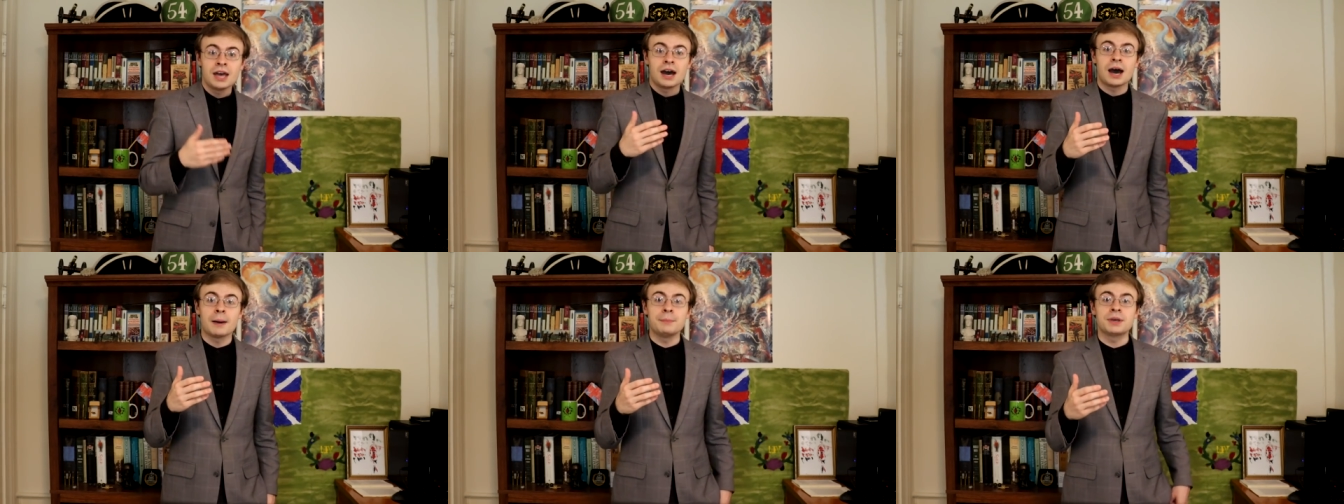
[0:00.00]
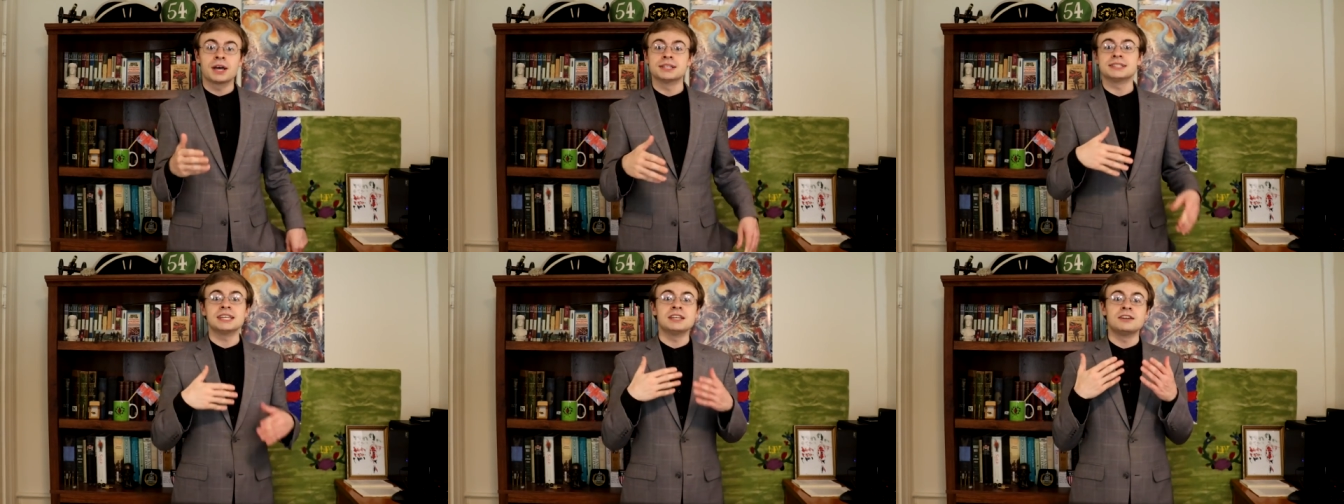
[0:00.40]
uh,
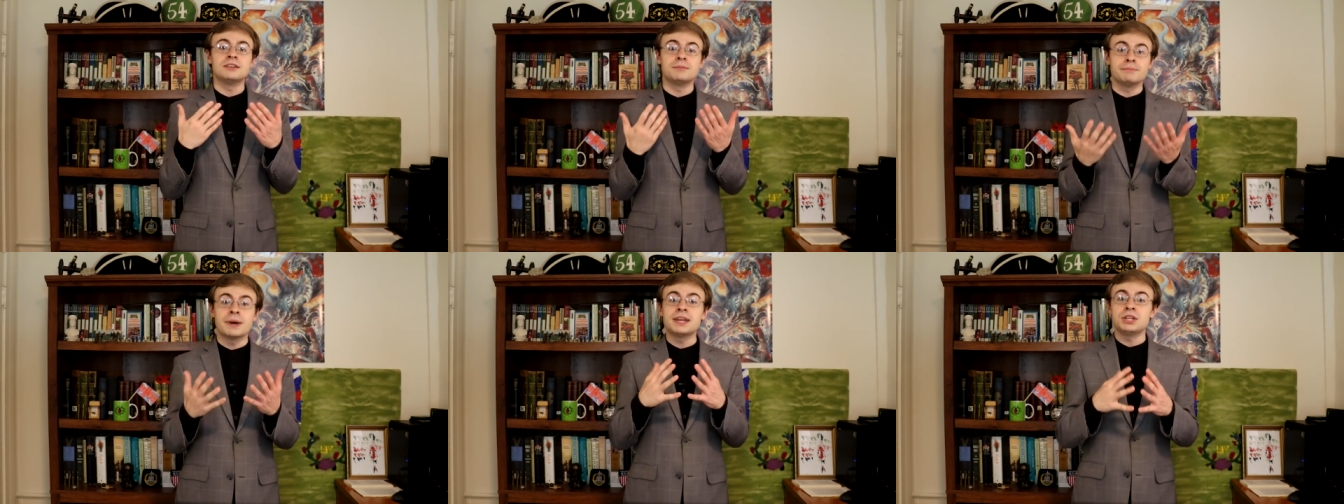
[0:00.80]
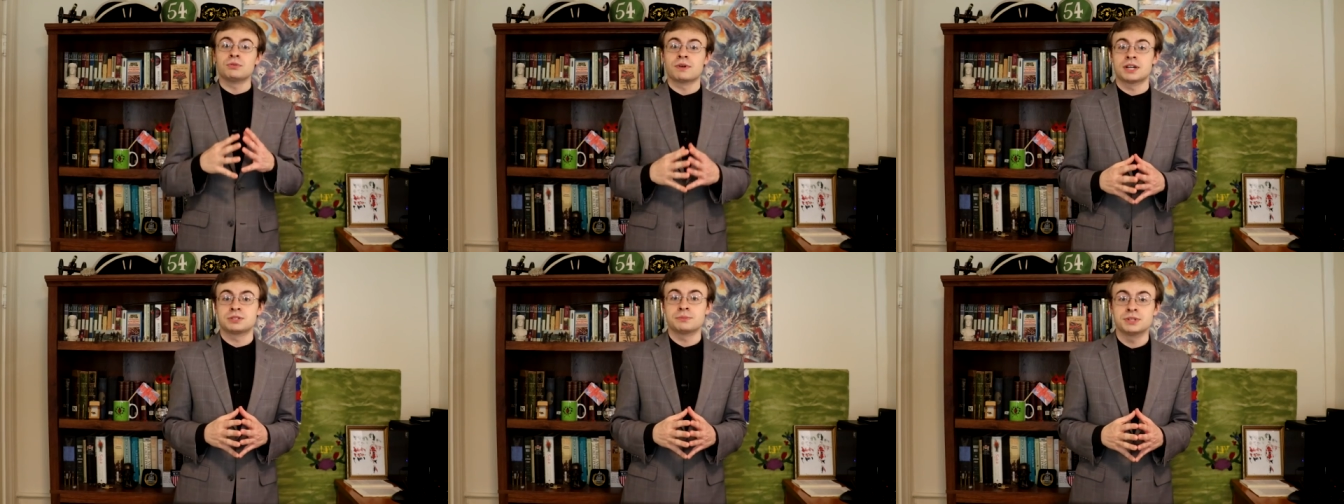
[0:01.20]
because in many
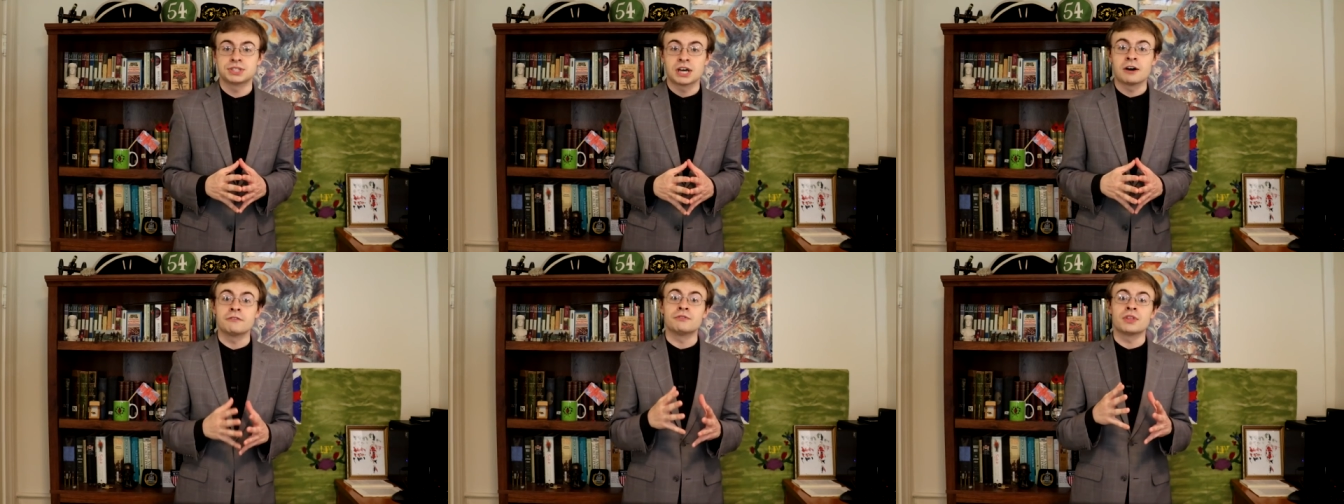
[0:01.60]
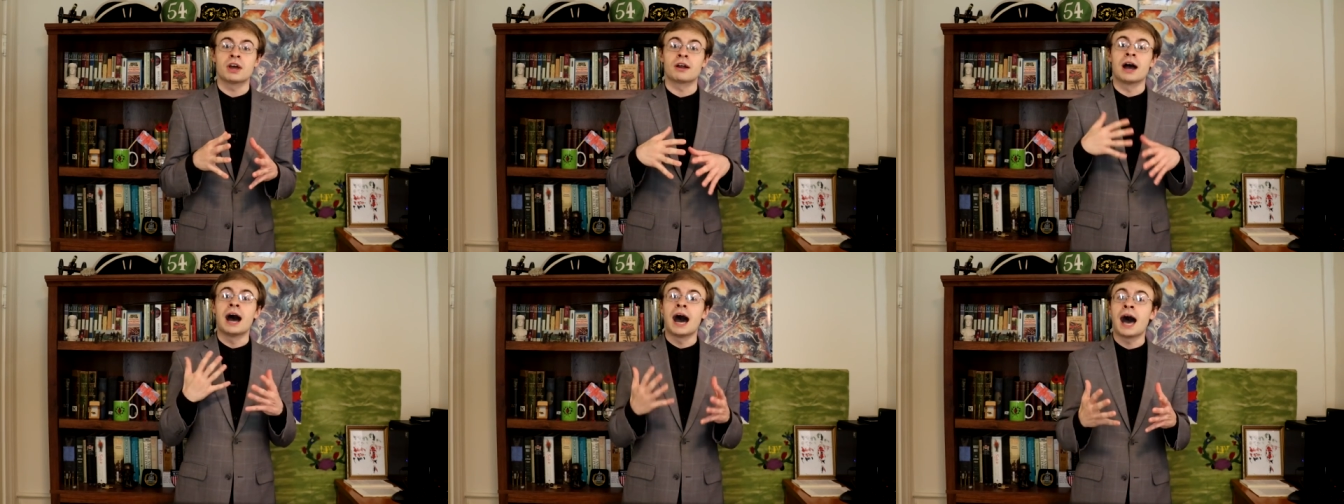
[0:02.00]
regiments of
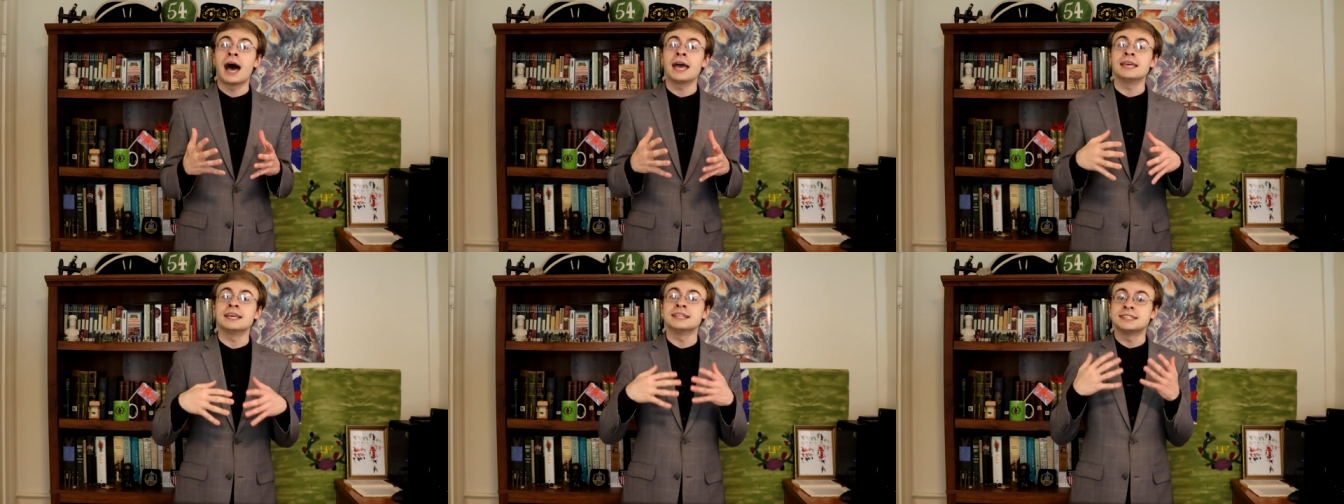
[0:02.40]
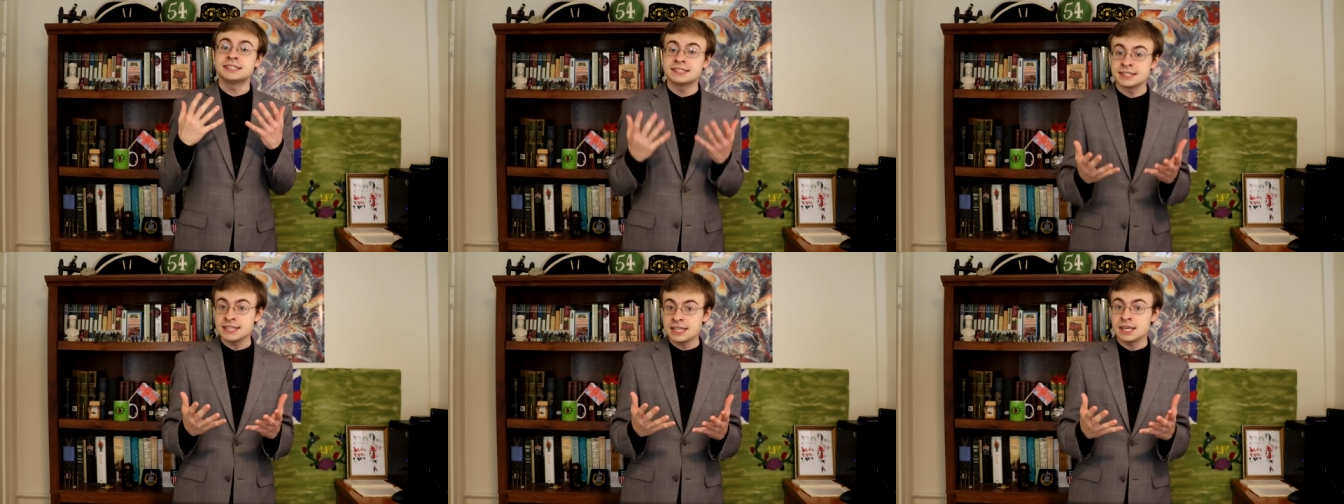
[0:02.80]
their high
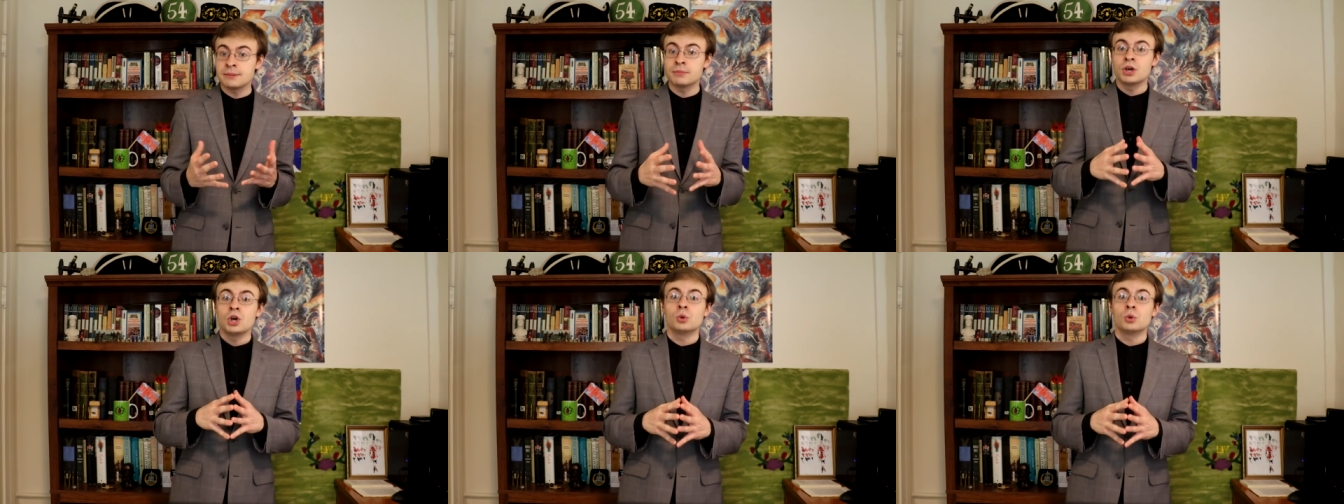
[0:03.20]
esteem,